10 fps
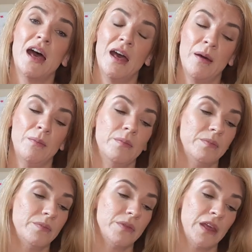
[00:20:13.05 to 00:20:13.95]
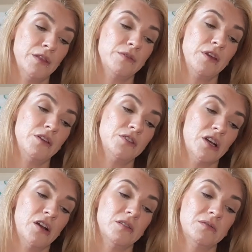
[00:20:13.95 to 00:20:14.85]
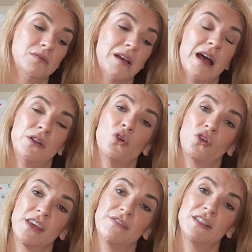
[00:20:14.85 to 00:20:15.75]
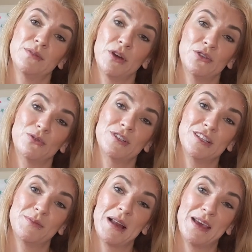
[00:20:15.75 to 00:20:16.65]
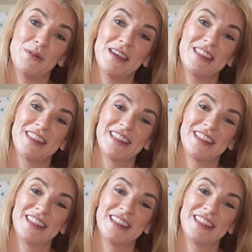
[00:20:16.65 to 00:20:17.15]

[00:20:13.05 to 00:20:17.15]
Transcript: in the future and not give it to my daughter to play with.